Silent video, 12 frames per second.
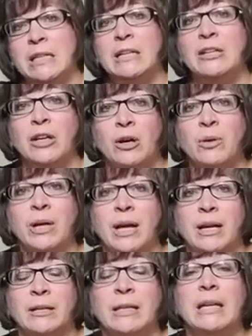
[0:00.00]
yin
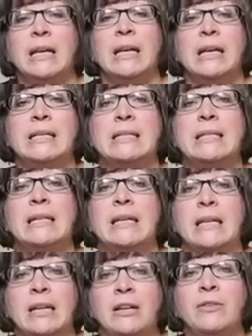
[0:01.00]
yoga is to
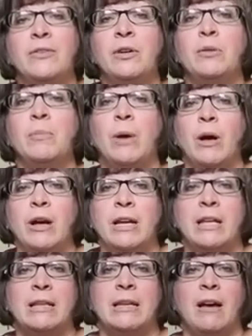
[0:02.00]
give your
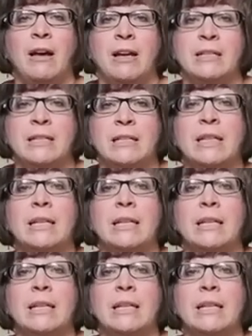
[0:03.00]
body the idea